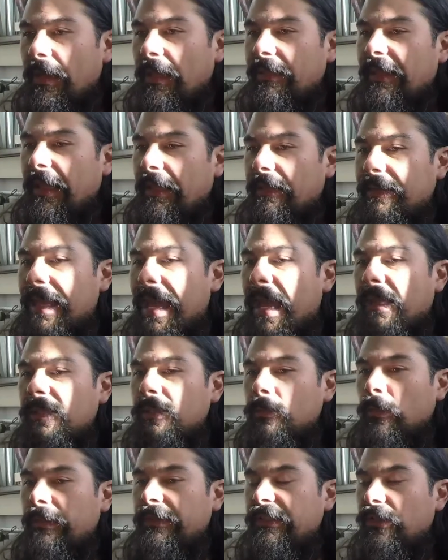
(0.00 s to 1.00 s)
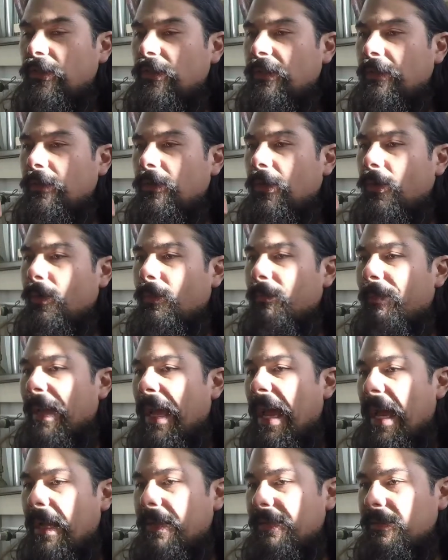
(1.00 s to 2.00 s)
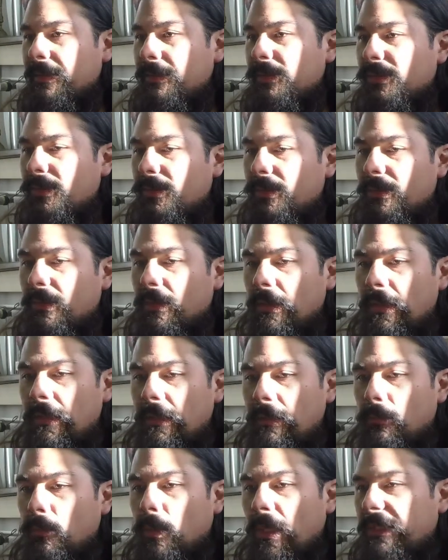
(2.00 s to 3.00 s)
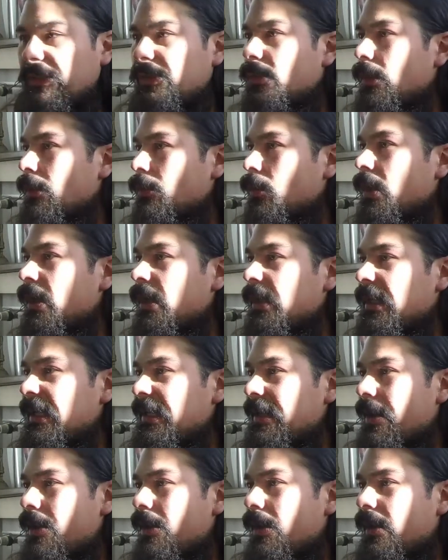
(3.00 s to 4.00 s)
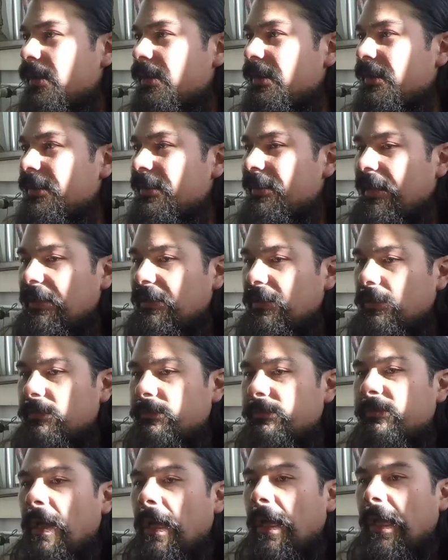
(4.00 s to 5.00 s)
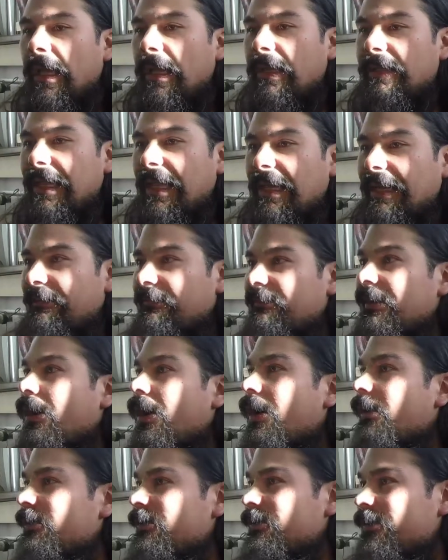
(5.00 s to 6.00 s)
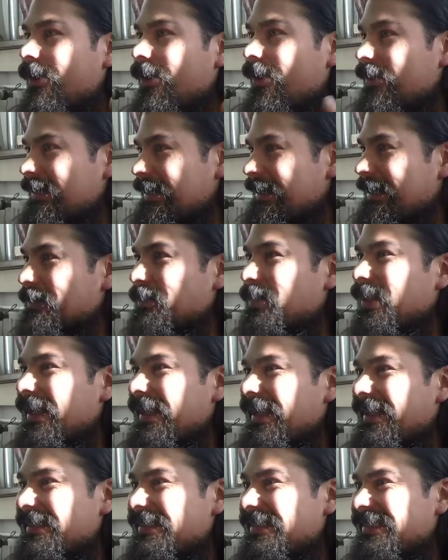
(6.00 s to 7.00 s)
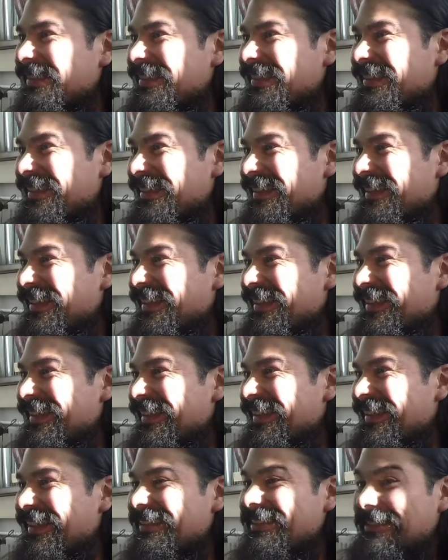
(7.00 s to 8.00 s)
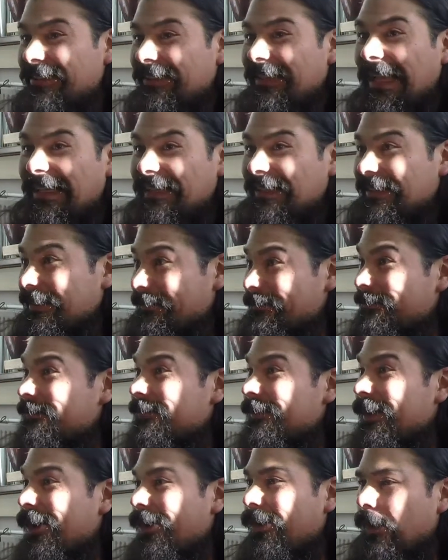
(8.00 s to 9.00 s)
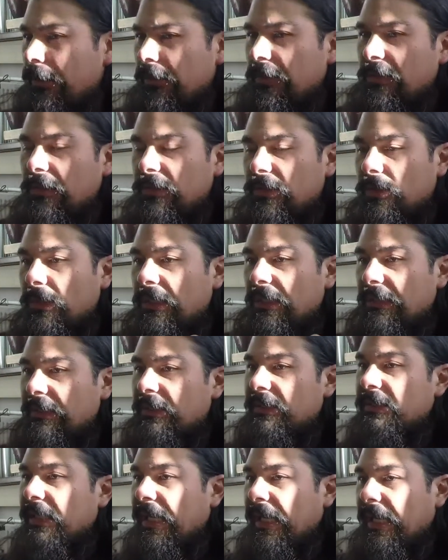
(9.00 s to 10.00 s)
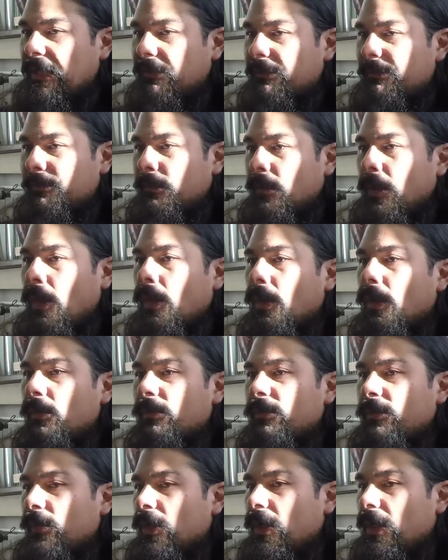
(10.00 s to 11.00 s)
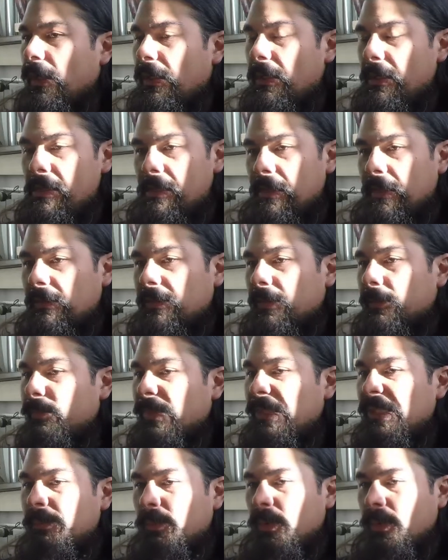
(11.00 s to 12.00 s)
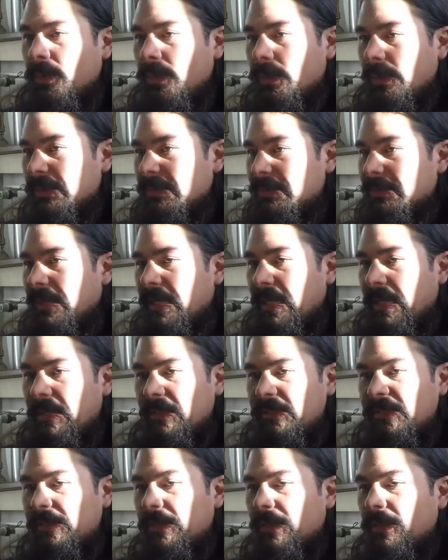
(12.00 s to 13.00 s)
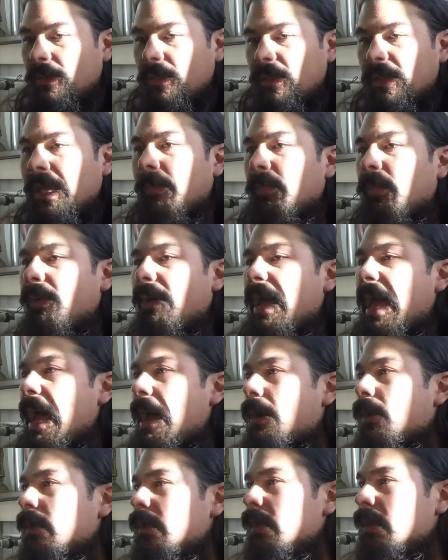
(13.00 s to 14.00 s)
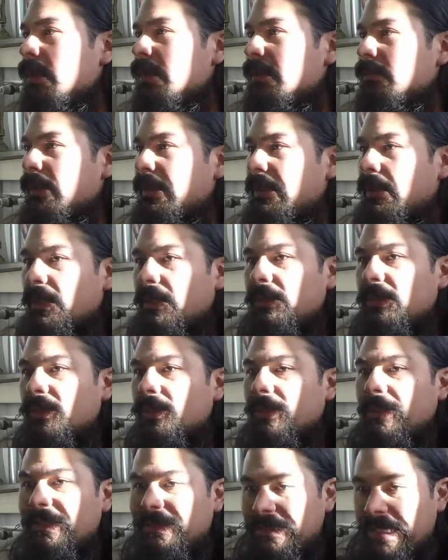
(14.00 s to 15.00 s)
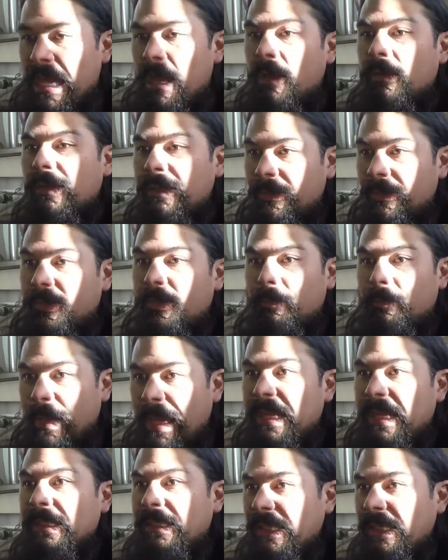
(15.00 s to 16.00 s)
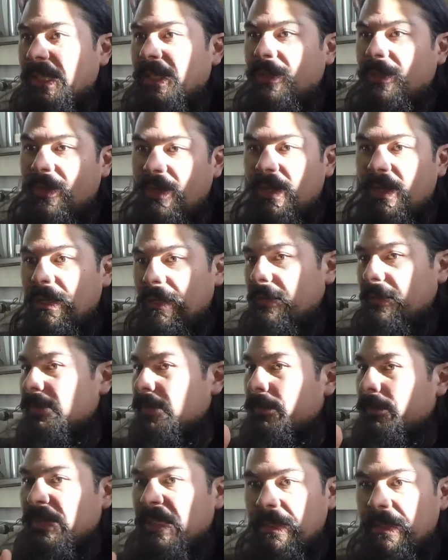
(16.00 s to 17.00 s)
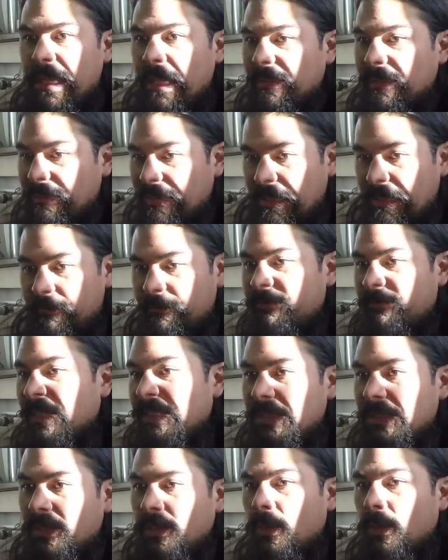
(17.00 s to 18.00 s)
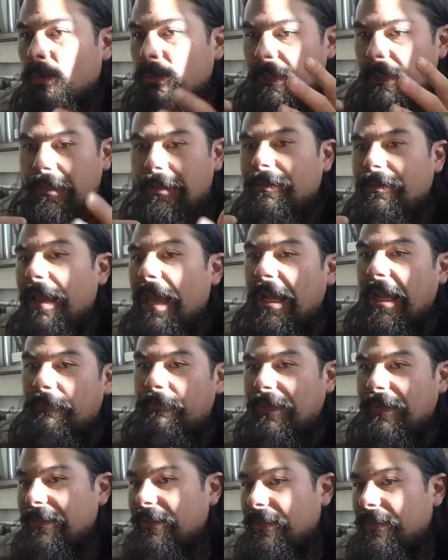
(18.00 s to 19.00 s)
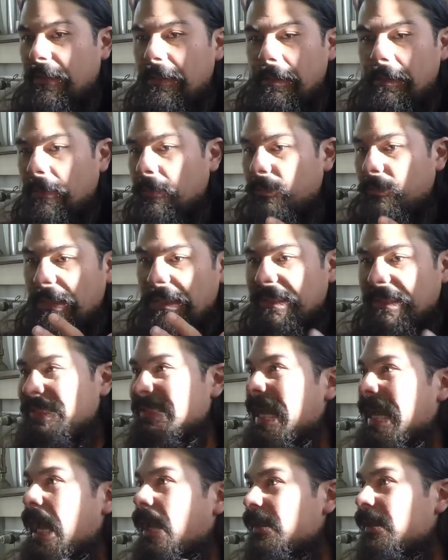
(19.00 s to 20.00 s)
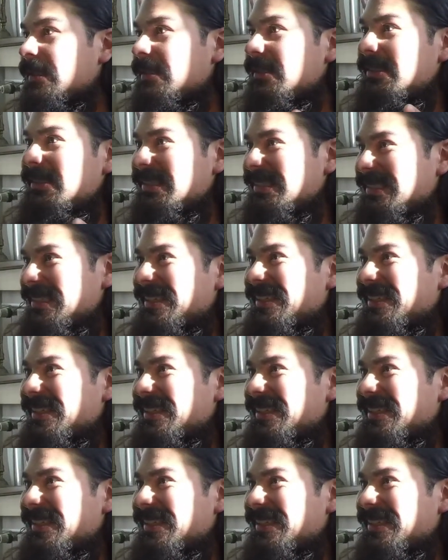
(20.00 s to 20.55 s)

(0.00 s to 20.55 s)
And then that's when you go back to what you were working on, and you find that it all falls into place. And so that's the flow. And so you can stay in flow for some people. It's like, a couple of hours when they're doing downhill biking or something that's like physical, where their life is being challenged,